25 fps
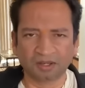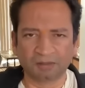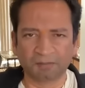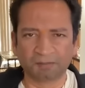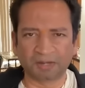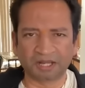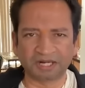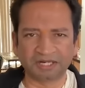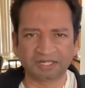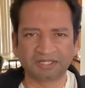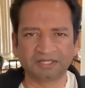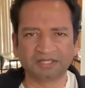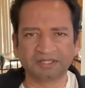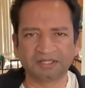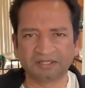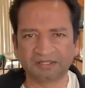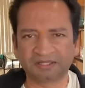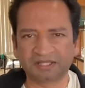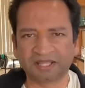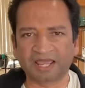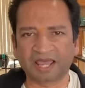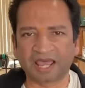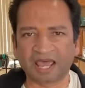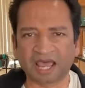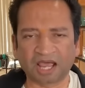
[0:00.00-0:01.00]
money
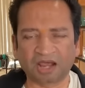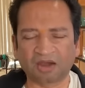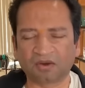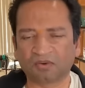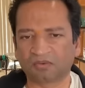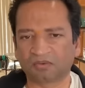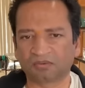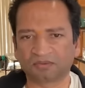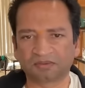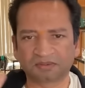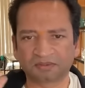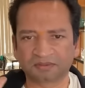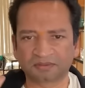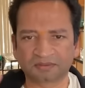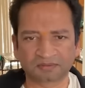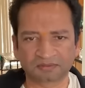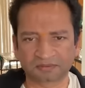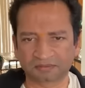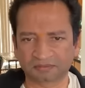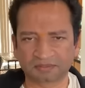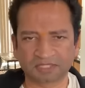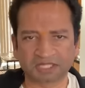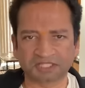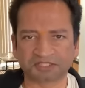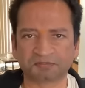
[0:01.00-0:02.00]
they have.
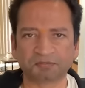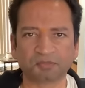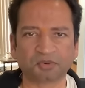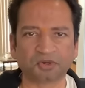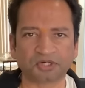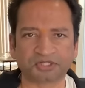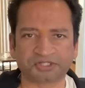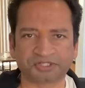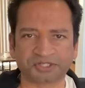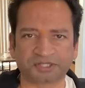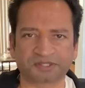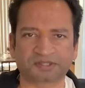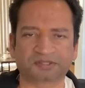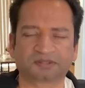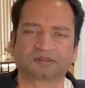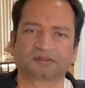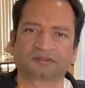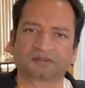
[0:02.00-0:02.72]
That's bullshit.